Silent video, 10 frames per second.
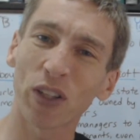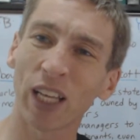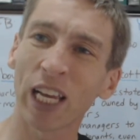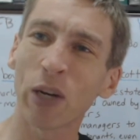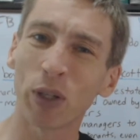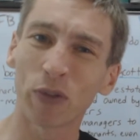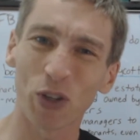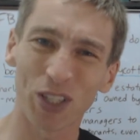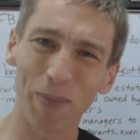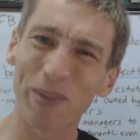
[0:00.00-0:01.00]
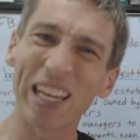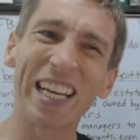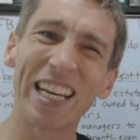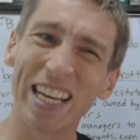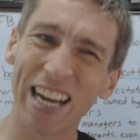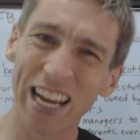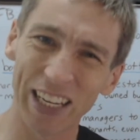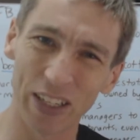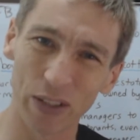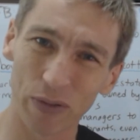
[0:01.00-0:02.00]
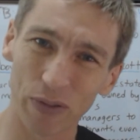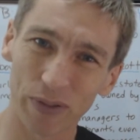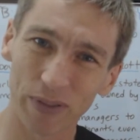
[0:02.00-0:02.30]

of the language for something negative?